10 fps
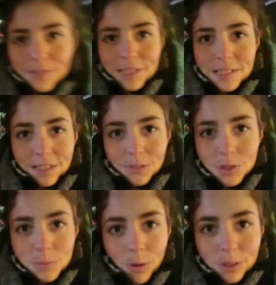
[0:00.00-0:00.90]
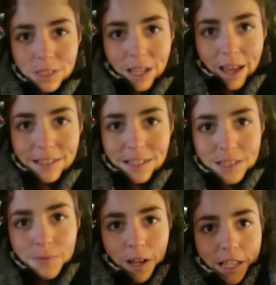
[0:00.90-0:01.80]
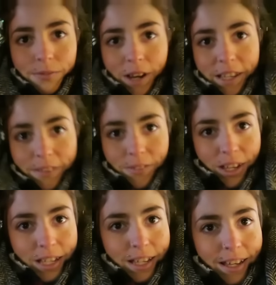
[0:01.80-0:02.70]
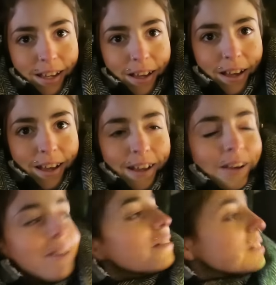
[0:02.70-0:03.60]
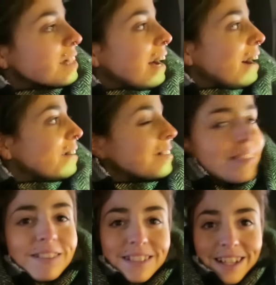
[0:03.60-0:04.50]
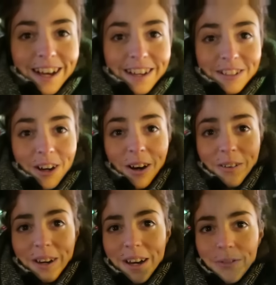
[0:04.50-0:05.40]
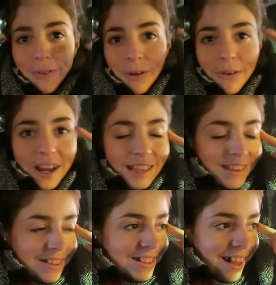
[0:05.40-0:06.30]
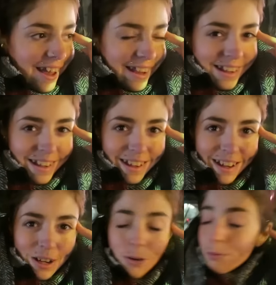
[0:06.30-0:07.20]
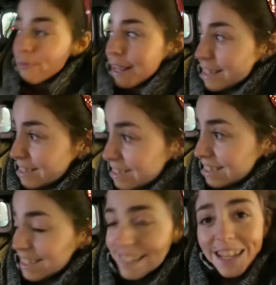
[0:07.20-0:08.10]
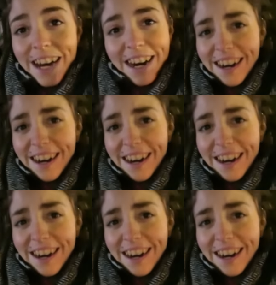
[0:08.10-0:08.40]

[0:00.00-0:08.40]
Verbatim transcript: even seen you smoke today. Since fucking Reykjavik. Shit, crazy shit. This yeah. is an accomplishment for I know. Me, right? We were at this like crazy